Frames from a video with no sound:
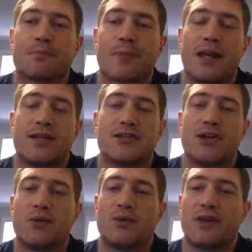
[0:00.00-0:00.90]
And
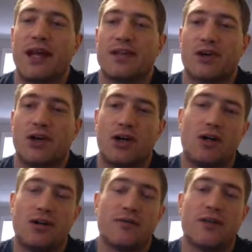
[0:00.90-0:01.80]
so it has
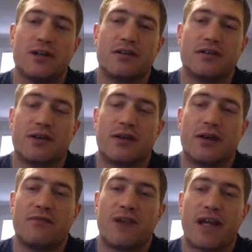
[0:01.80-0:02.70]
all of the
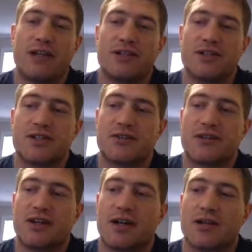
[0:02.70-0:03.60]
great advantages of
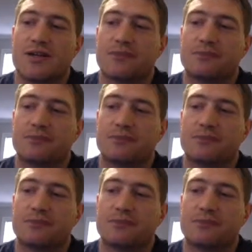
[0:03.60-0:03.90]
stocks.